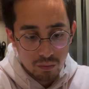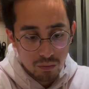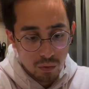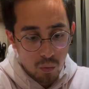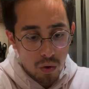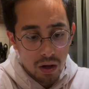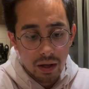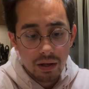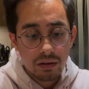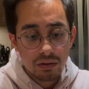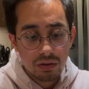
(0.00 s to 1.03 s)

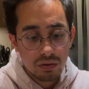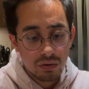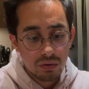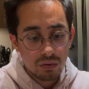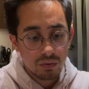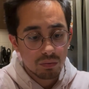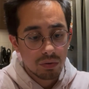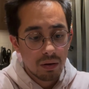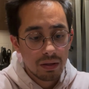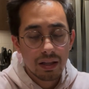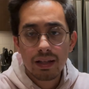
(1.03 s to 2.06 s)
1 to
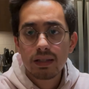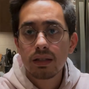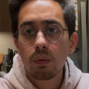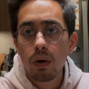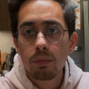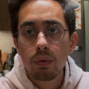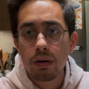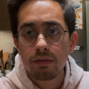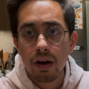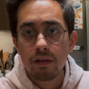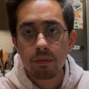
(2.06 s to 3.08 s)
probably less than
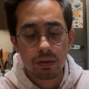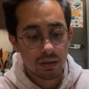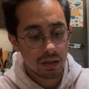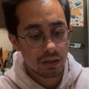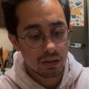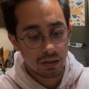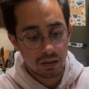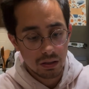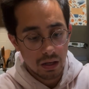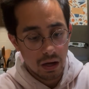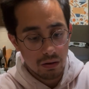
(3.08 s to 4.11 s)
1.5%
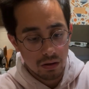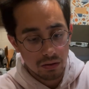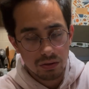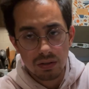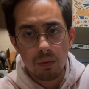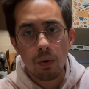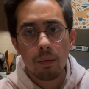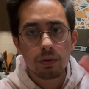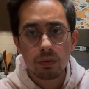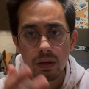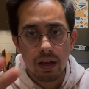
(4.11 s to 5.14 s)
alcohol, somewhere
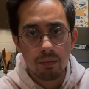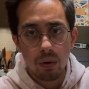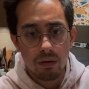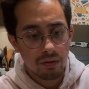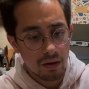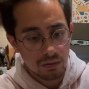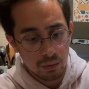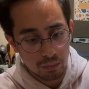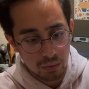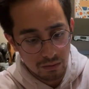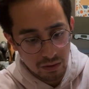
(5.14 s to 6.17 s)
between like 0.5 to
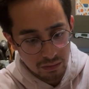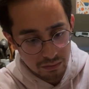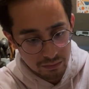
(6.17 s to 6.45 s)
1.5.